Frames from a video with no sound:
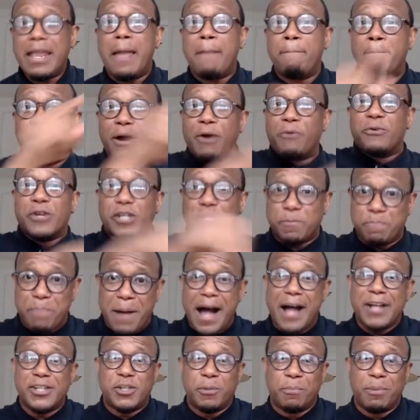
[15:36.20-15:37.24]
but
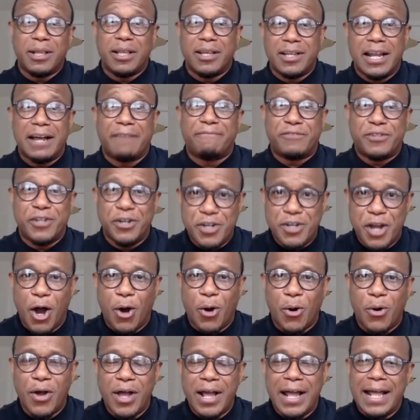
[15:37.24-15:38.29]
responsible enough to
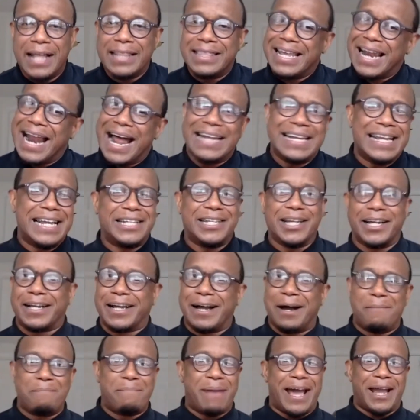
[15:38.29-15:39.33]
know that I need to
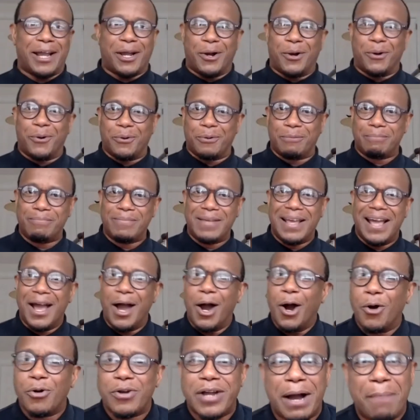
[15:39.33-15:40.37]
come back home.
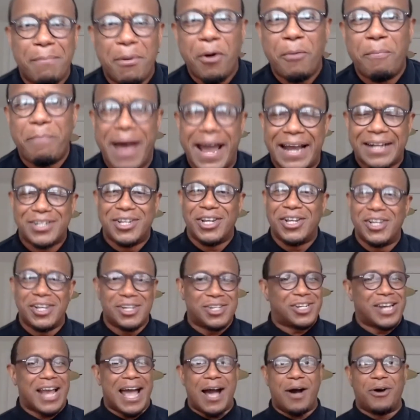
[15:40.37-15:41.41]
Oh, come on back to your
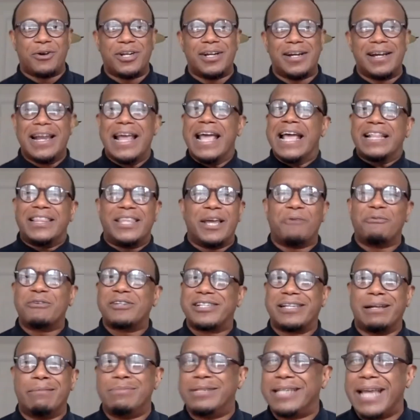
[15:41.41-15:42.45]
childhood. There were
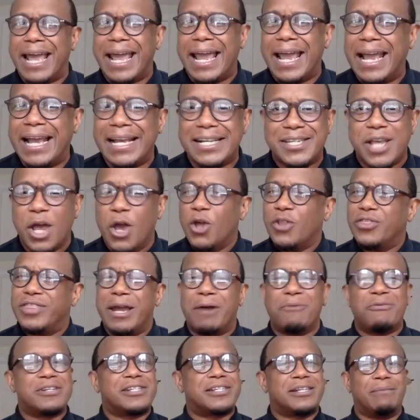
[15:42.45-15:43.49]
some days.
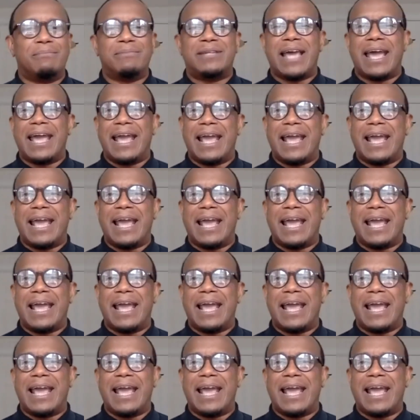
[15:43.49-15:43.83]
Listen,